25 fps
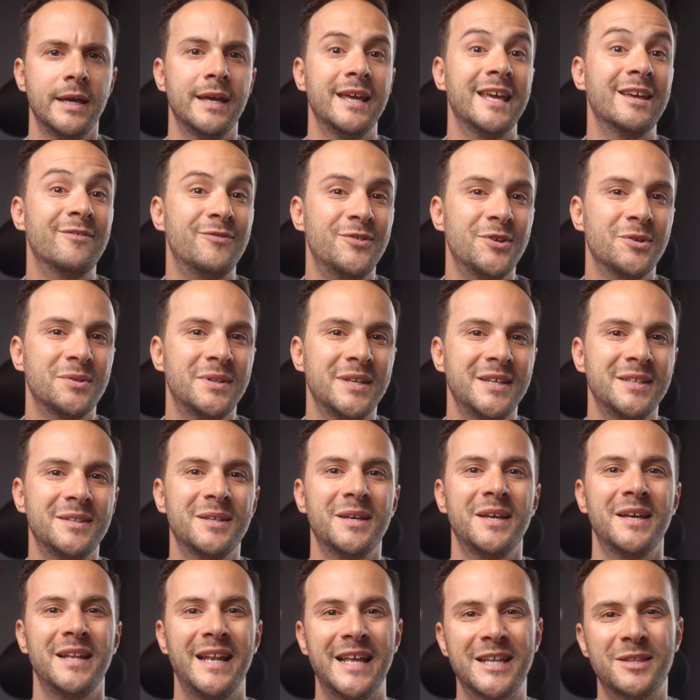If you did,
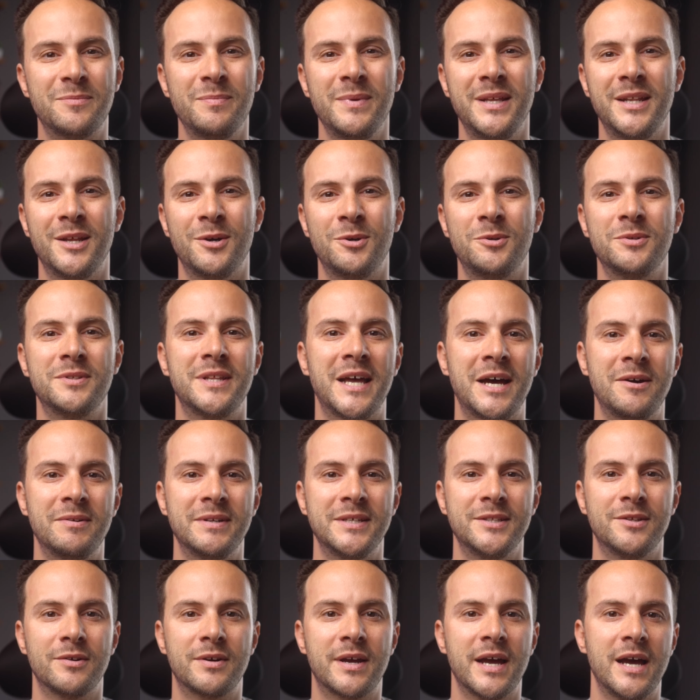let me know down
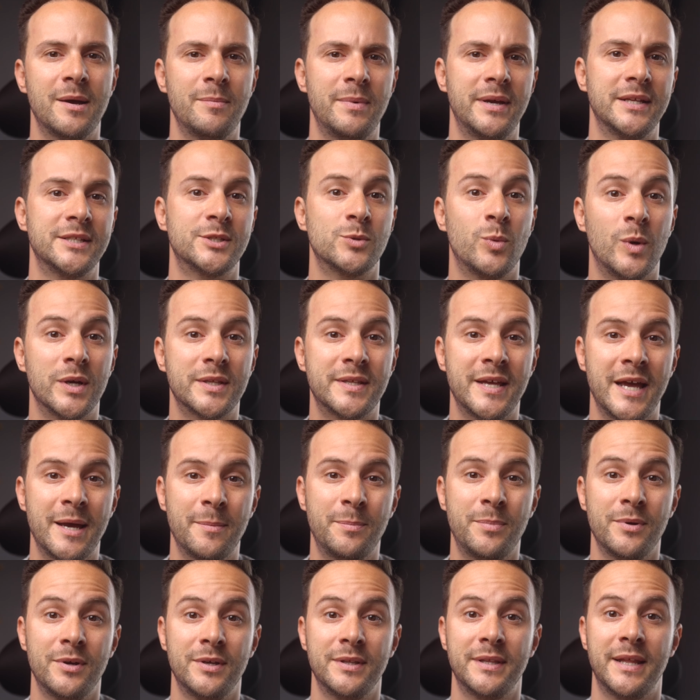in the comments what
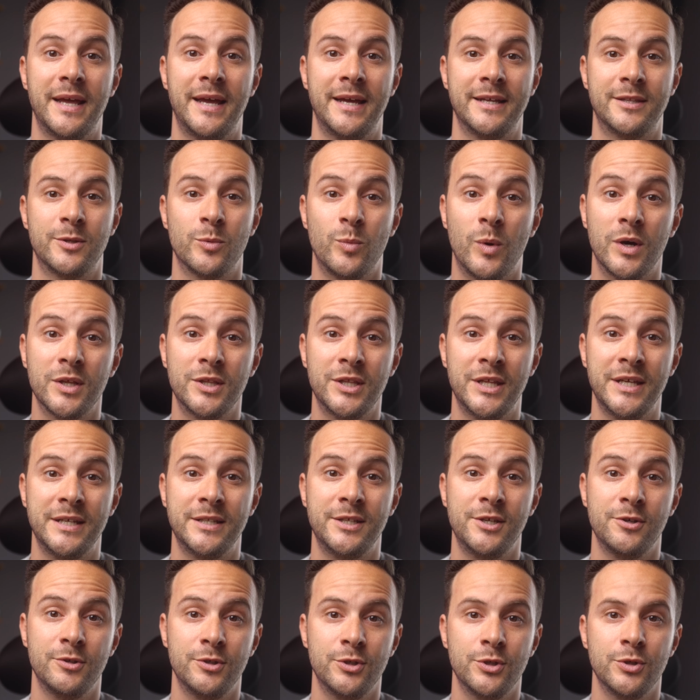happened and what did
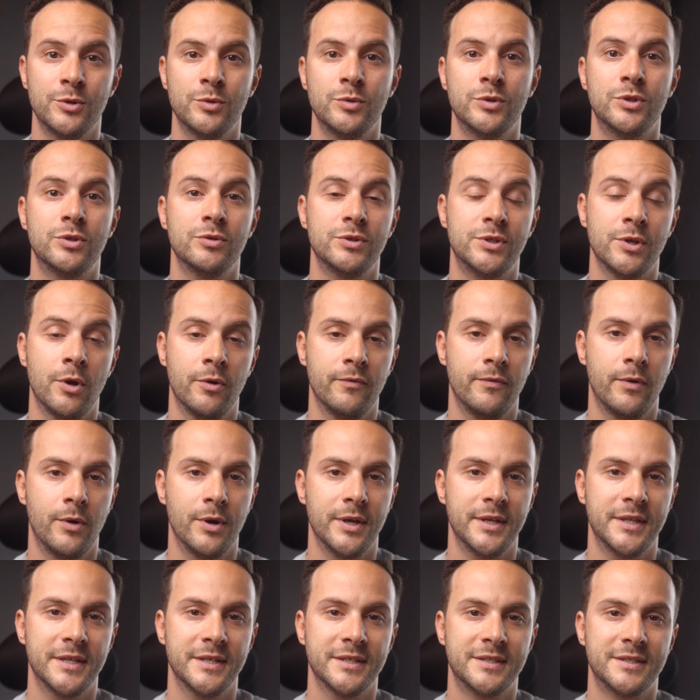you do to
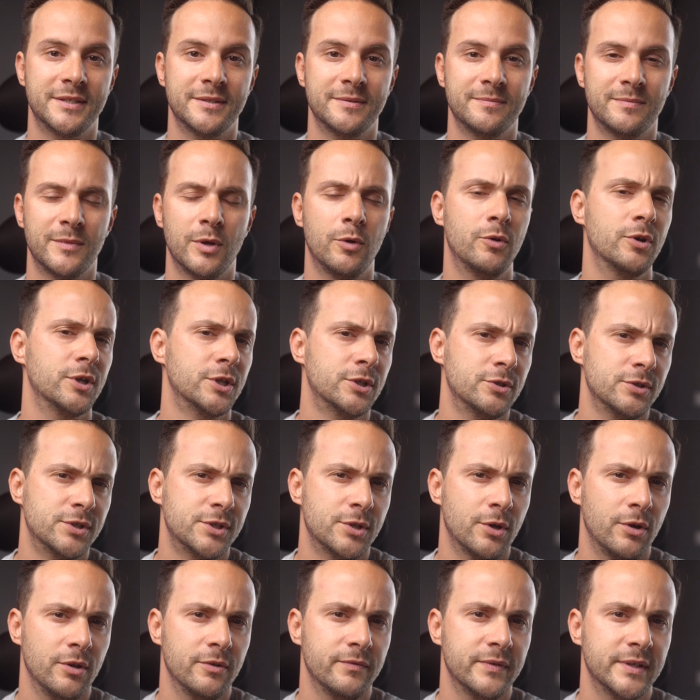avoid it or to
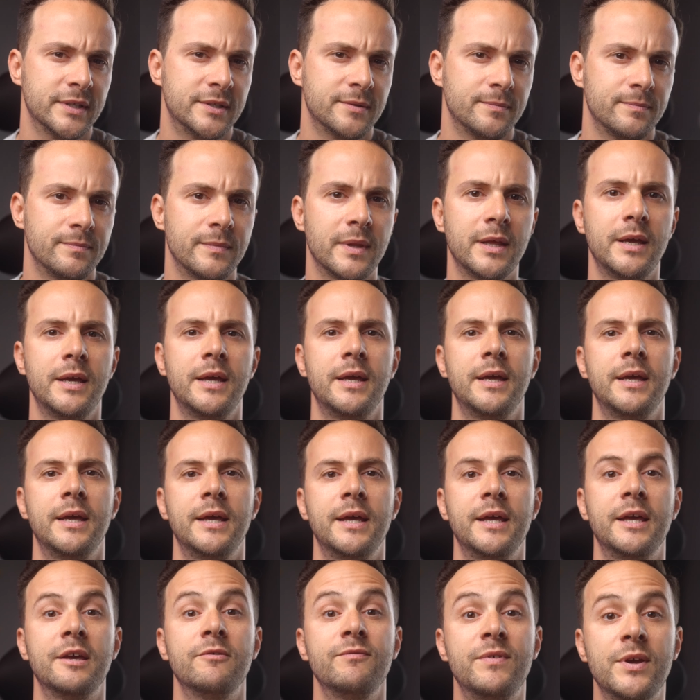solve it.
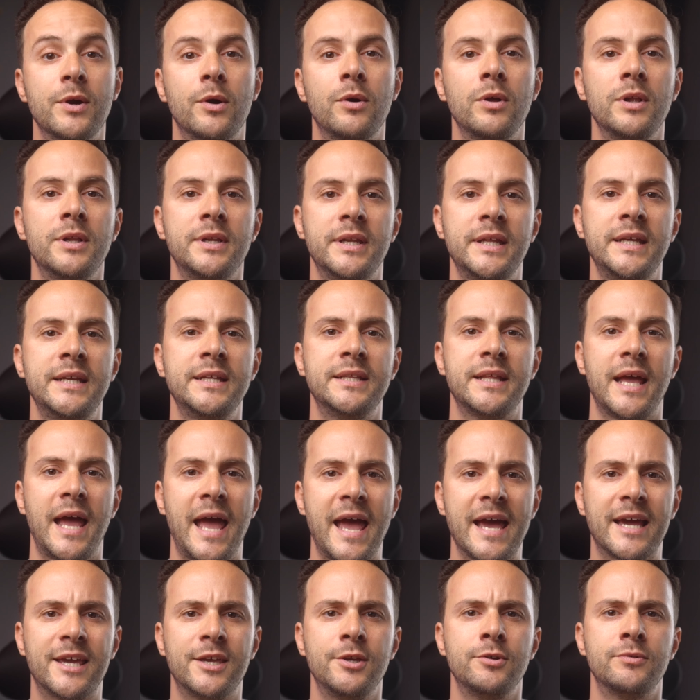We all need
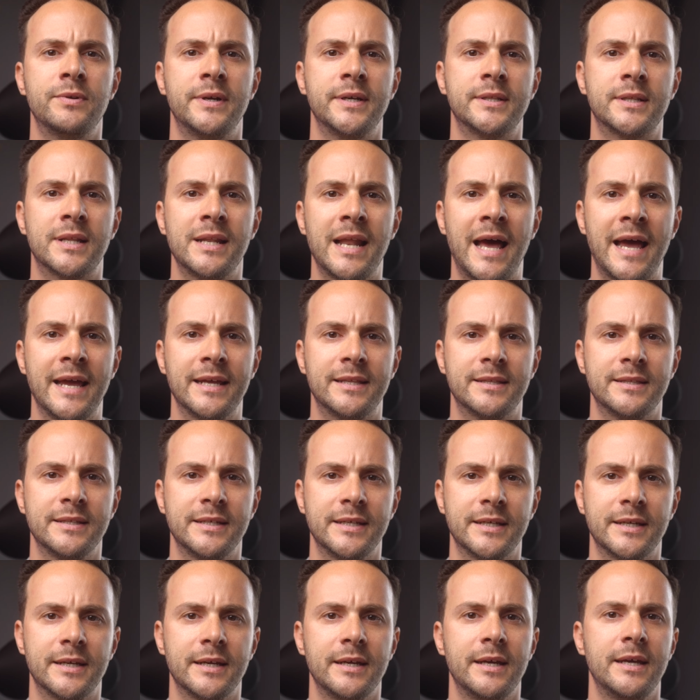accurate
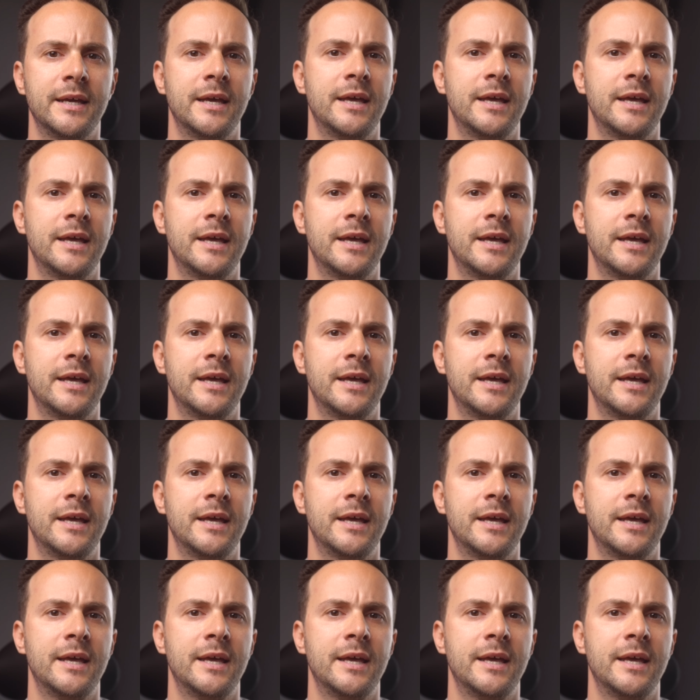lighting.